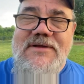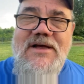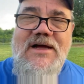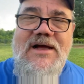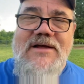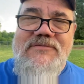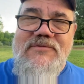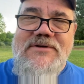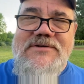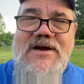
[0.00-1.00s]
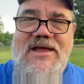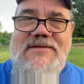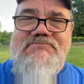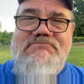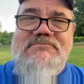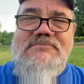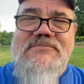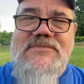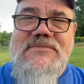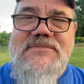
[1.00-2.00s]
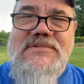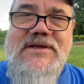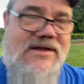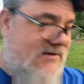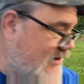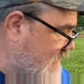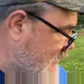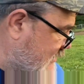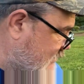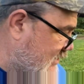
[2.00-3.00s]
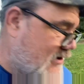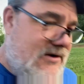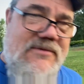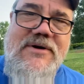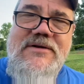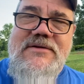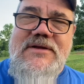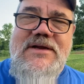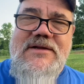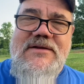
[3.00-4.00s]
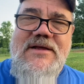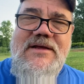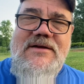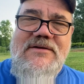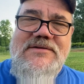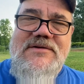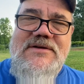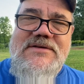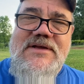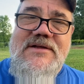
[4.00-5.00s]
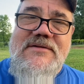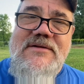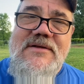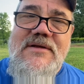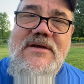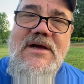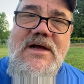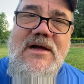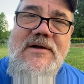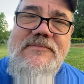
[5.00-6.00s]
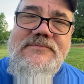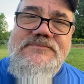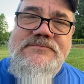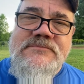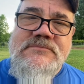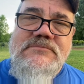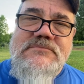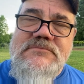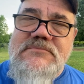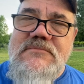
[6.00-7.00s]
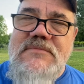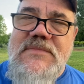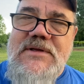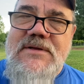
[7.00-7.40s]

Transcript: Uh, if you want to try it, I'll leave a link below where you can get it and also a discount, um, a